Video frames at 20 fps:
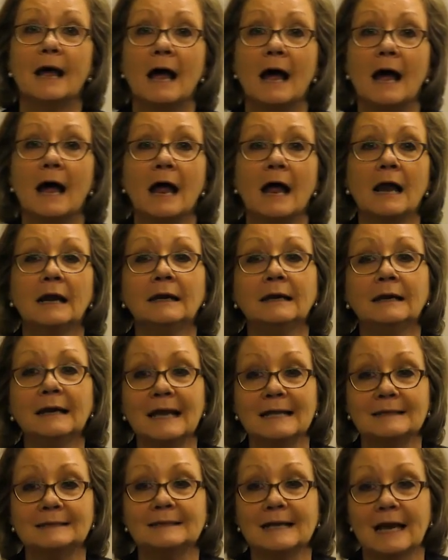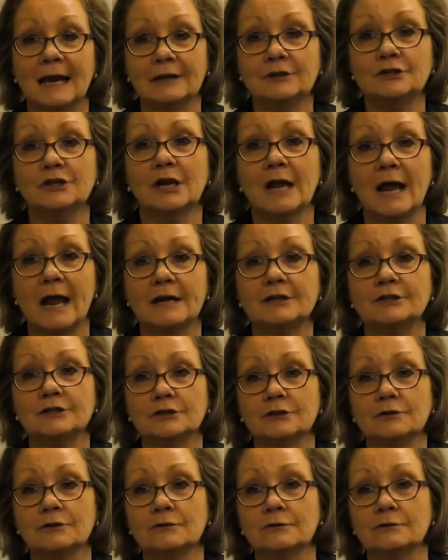less
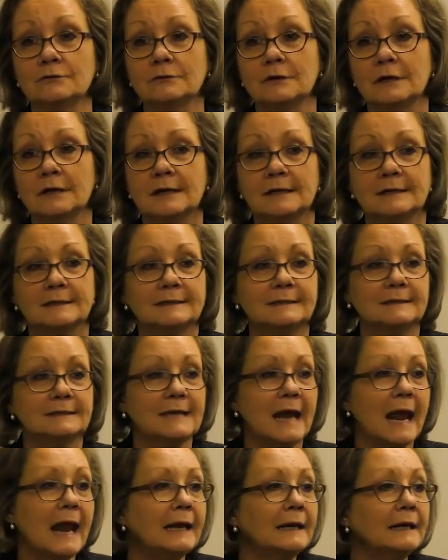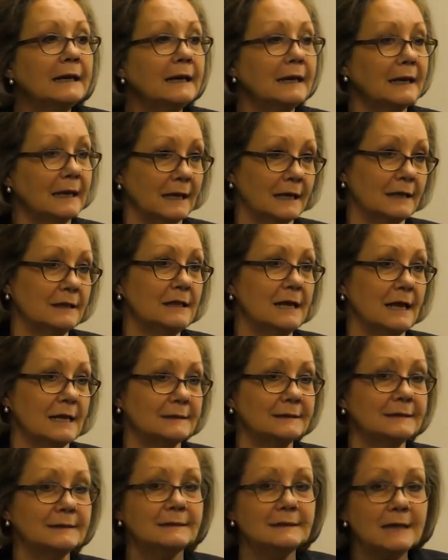educational standing in their
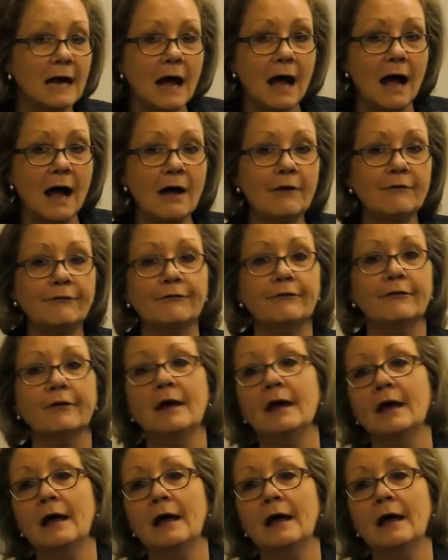staff,